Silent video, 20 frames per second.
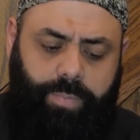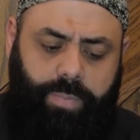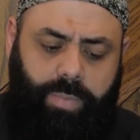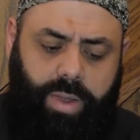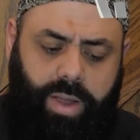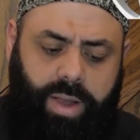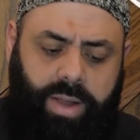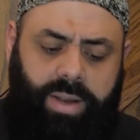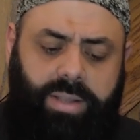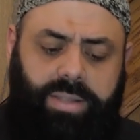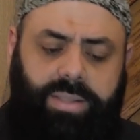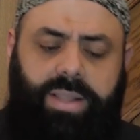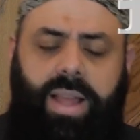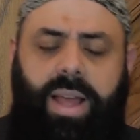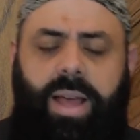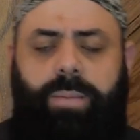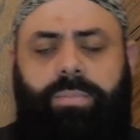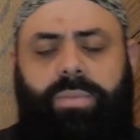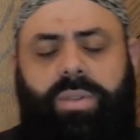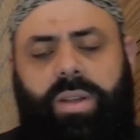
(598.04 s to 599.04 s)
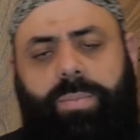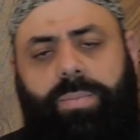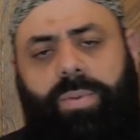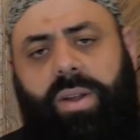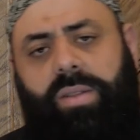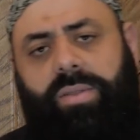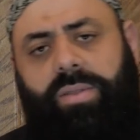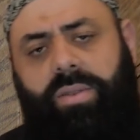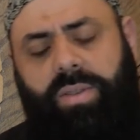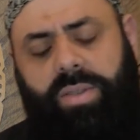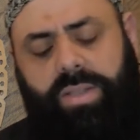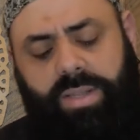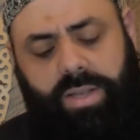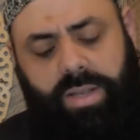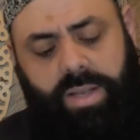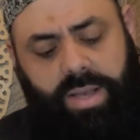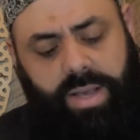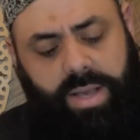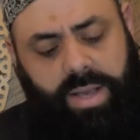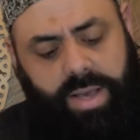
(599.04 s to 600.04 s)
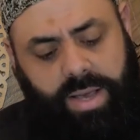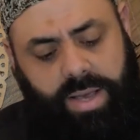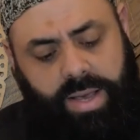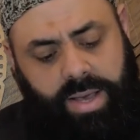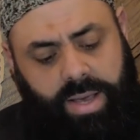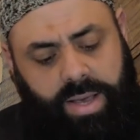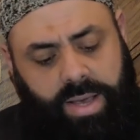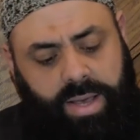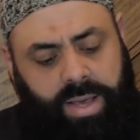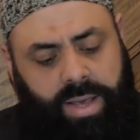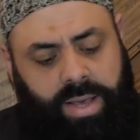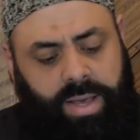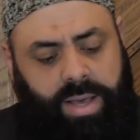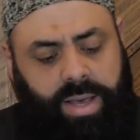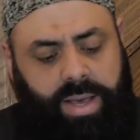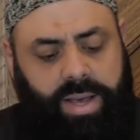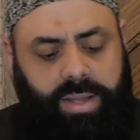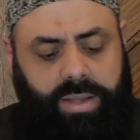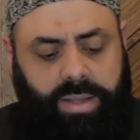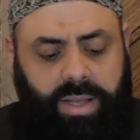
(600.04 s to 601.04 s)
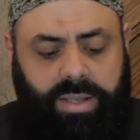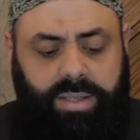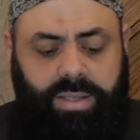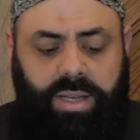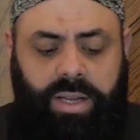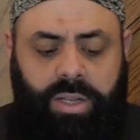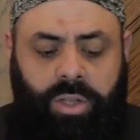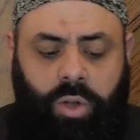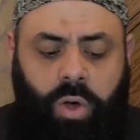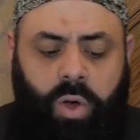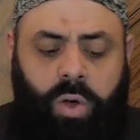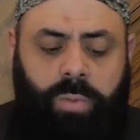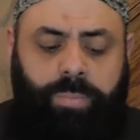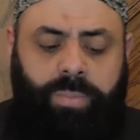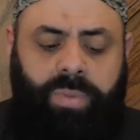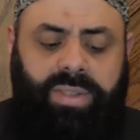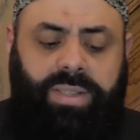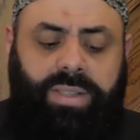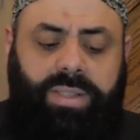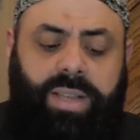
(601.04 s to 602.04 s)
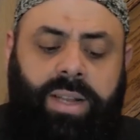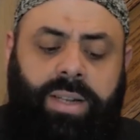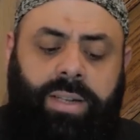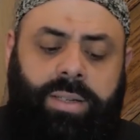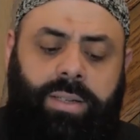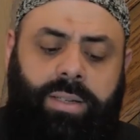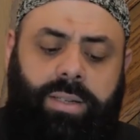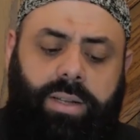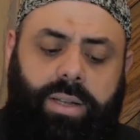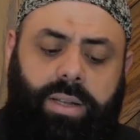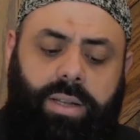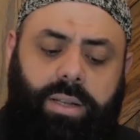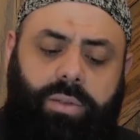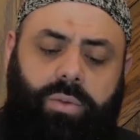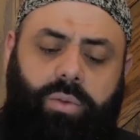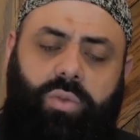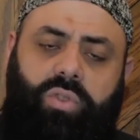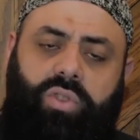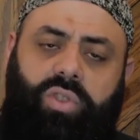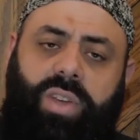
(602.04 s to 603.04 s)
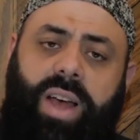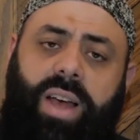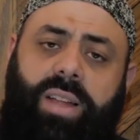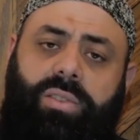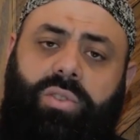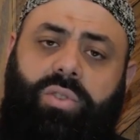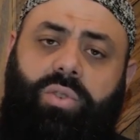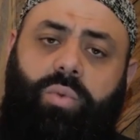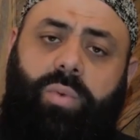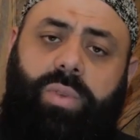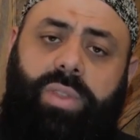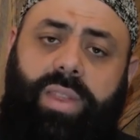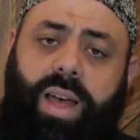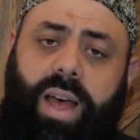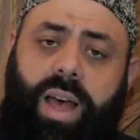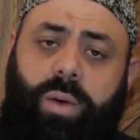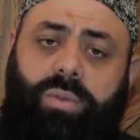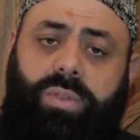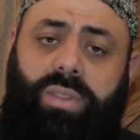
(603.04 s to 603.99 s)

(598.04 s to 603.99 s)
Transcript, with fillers: In Islam, dear brothers, it is enormous sin to judge without